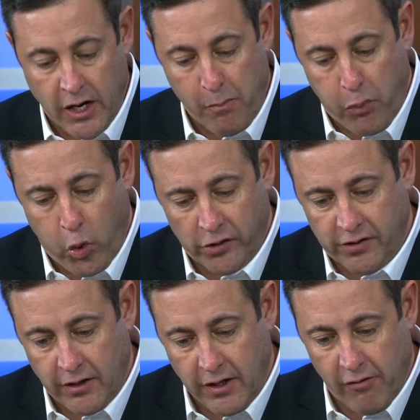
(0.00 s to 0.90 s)
And it puts
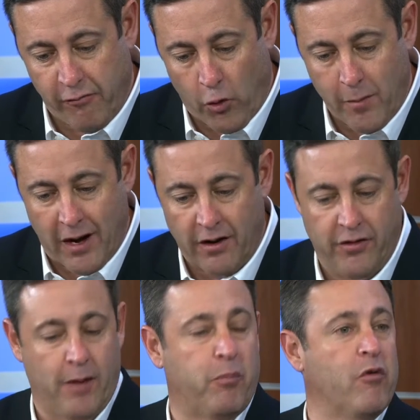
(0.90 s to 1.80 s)
it in a format
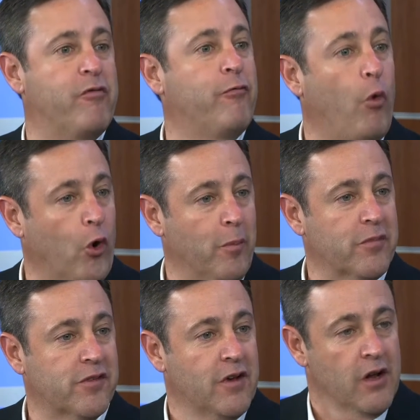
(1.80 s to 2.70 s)
that
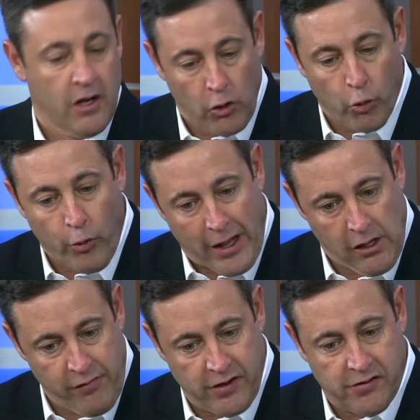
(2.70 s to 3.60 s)
performs.
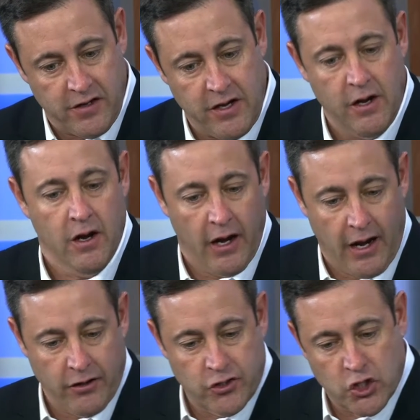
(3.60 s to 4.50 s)
Relevancy
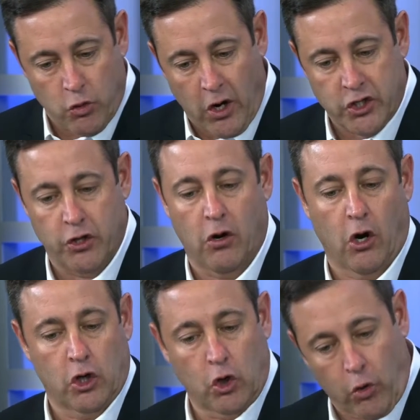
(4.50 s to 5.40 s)
and structure
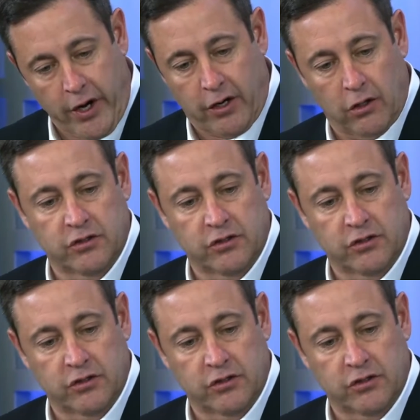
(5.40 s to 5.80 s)
are critical